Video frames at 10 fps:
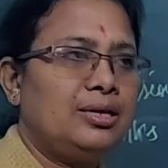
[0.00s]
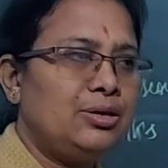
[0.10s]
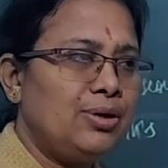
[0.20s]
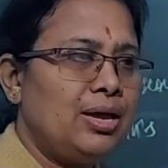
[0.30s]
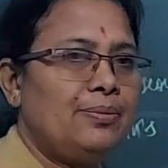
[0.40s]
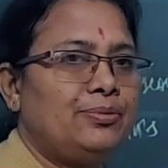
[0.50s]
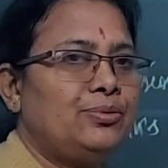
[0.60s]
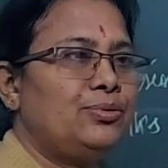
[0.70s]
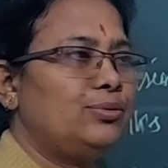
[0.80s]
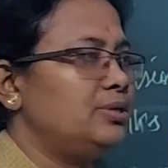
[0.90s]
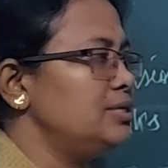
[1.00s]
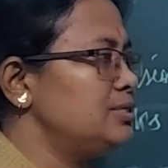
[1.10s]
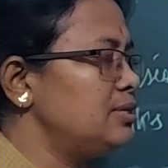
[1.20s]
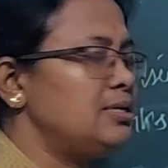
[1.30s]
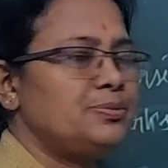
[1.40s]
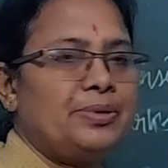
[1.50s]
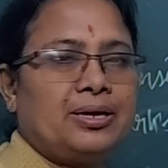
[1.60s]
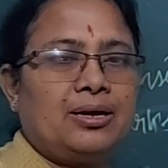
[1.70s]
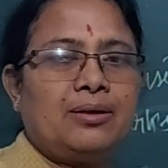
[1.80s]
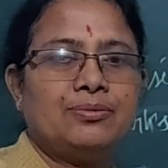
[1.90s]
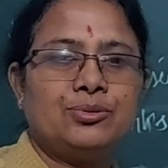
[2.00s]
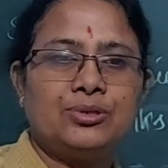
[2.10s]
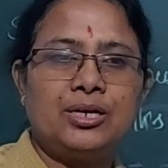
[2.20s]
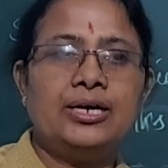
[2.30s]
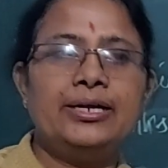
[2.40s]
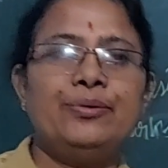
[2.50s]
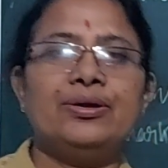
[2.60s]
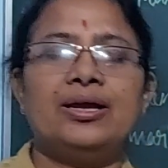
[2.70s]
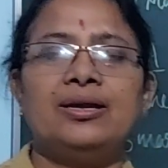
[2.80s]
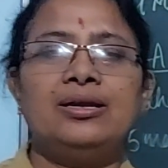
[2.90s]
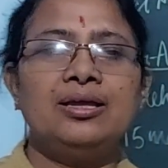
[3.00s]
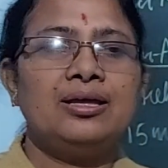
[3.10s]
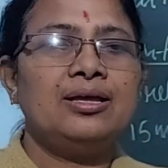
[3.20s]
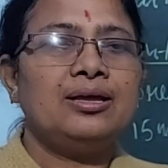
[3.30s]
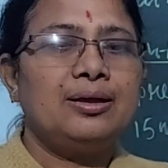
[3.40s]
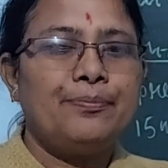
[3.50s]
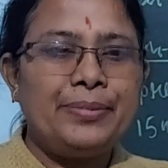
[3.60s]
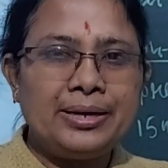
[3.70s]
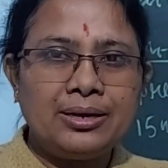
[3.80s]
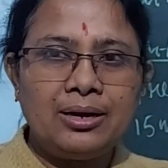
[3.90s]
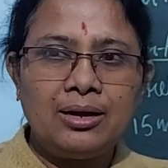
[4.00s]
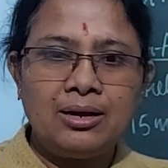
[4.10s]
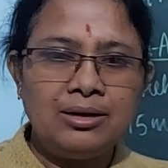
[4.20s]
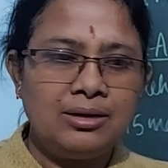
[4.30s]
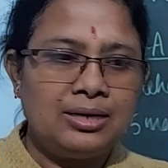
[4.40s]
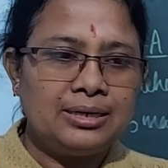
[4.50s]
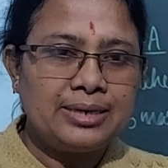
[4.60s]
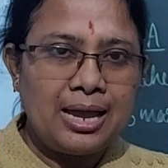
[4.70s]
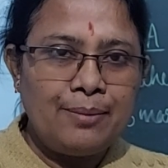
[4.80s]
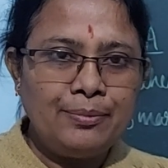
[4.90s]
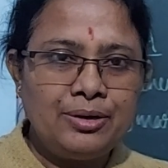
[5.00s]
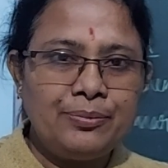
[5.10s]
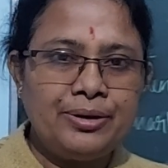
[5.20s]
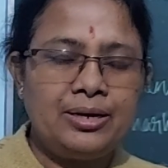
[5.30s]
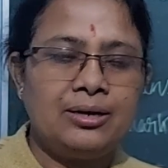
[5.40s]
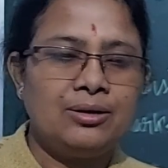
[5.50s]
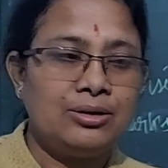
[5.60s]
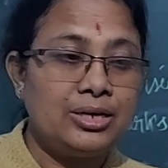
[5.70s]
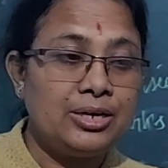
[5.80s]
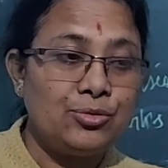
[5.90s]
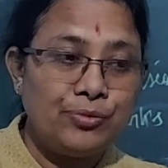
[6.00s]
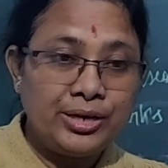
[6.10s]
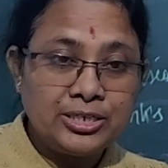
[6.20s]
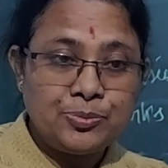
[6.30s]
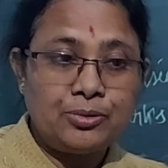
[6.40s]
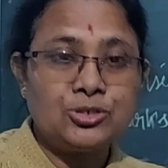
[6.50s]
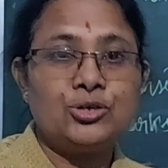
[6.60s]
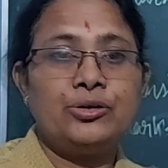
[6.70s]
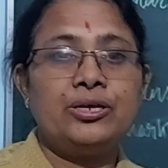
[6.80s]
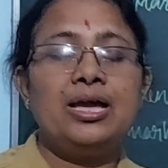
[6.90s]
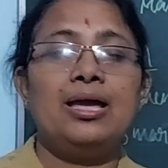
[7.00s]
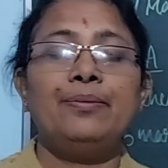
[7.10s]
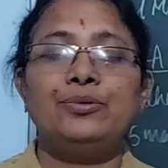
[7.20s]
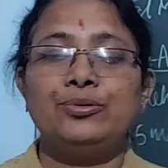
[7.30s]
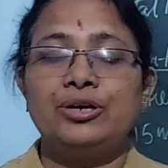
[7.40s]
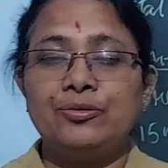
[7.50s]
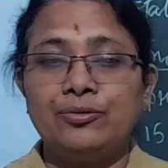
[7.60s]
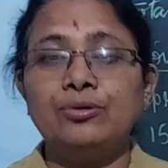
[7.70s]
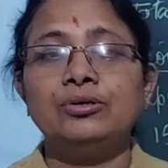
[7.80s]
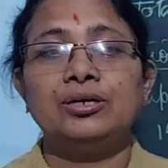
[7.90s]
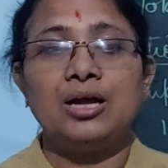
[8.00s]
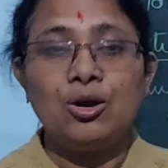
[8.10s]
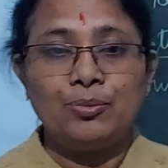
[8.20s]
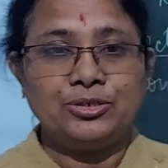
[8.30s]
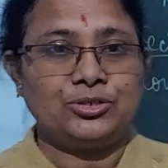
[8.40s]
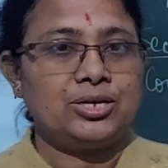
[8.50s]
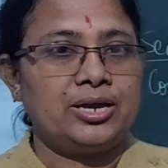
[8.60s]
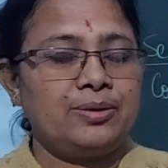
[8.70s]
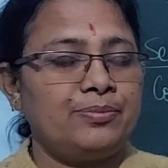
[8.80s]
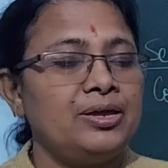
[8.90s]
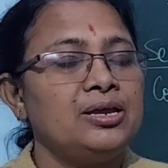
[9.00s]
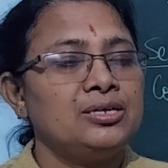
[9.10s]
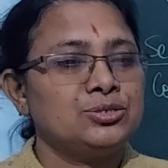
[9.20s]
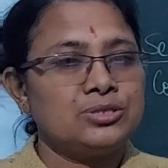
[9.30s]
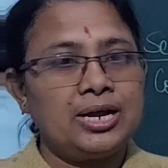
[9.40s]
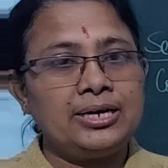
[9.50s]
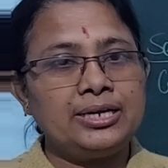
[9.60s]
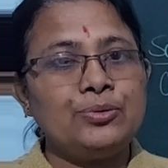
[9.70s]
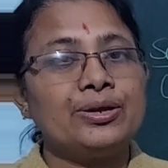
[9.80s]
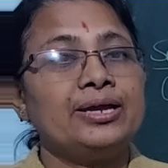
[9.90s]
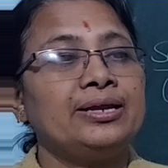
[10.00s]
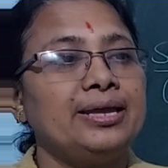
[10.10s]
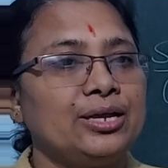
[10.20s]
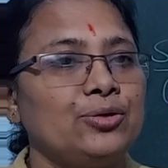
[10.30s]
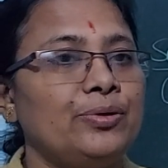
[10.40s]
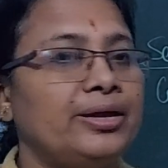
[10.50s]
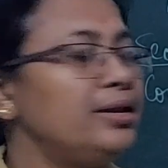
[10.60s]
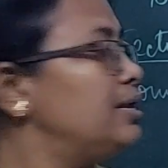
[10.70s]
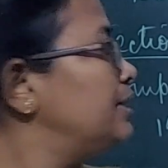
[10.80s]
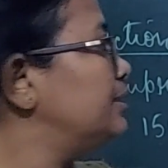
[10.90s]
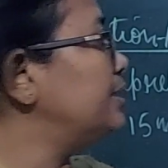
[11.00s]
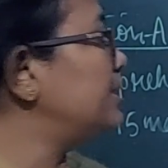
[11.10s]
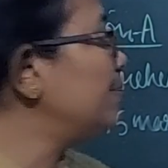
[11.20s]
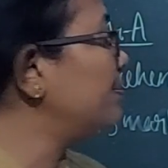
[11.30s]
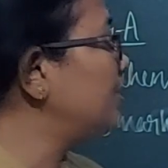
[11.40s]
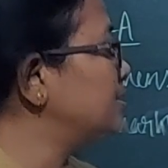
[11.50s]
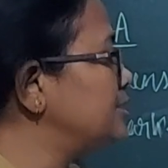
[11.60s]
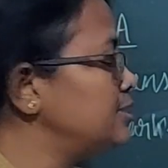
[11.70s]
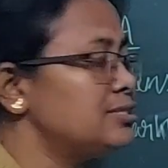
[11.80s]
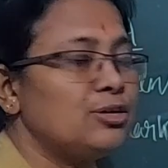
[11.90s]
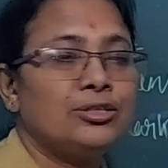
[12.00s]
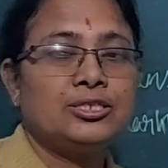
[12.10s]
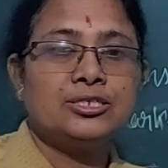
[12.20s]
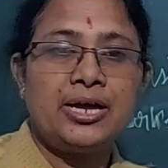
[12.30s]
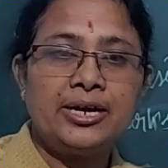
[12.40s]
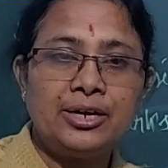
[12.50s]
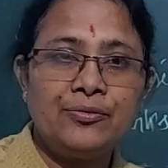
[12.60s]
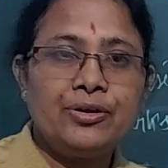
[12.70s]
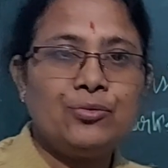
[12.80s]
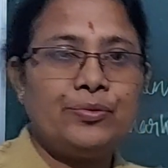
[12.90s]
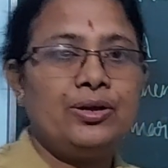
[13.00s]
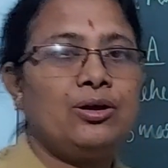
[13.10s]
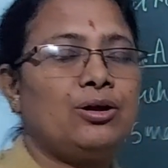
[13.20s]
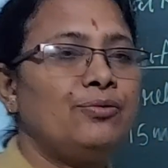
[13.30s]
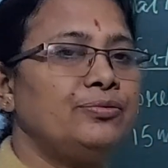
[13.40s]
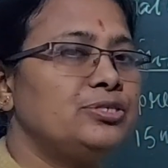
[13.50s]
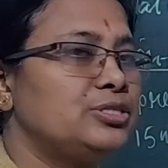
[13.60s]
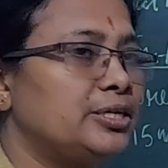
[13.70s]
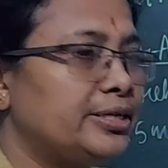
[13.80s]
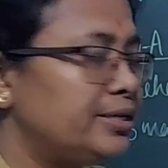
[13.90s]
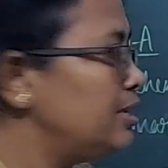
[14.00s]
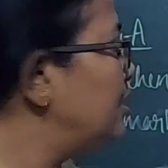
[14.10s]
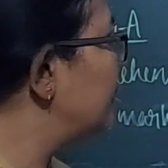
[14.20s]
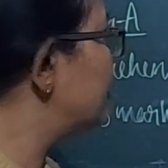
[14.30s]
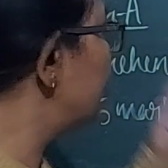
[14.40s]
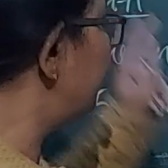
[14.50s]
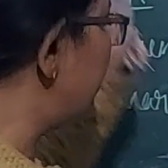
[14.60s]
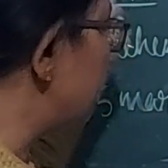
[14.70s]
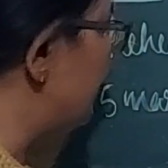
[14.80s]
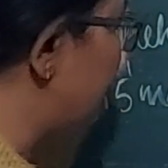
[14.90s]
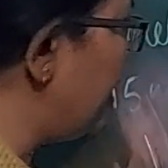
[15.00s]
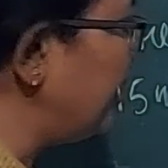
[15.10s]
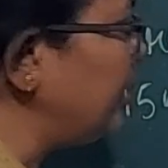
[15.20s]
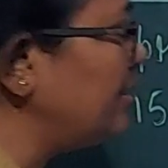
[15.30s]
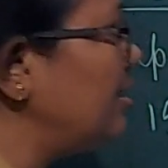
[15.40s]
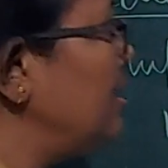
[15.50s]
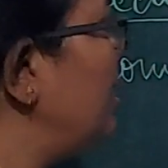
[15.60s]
you have to know the syllabus breakup so that you can make a timetable in which portion we have to devote how much time, so that you can acquire the numbers. It is called the scientific way of study. So first write it.